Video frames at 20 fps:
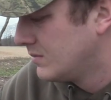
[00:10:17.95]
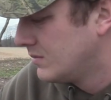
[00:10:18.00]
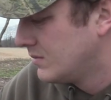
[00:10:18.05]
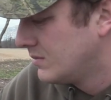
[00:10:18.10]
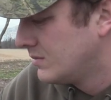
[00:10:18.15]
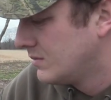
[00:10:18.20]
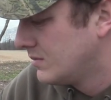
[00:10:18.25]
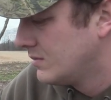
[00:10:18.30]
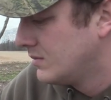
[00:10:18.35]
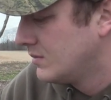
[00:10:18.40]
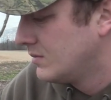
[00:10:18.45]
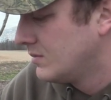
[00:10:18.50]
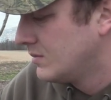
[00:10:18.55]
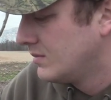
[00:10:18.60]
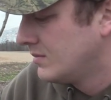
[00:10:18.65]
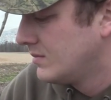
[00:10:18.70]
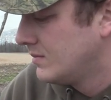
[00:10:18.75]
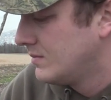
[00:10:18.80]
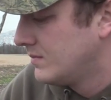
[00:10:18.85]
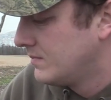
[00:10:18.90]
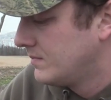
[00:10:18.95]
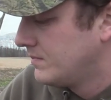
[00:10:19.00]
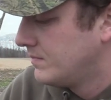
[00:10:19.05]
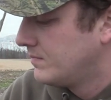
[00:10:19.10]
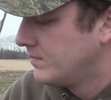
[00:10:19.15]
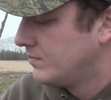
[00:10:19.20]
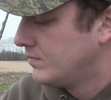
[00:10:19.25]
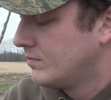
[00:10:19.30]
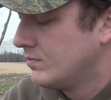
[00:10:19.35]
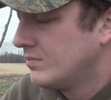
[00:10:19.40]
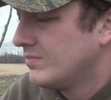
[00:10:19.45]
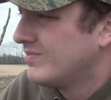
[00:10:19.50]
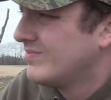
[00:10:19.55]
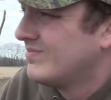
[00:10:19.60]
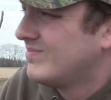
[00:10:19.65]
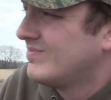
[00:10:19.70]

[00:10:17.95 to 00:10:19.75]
(silence)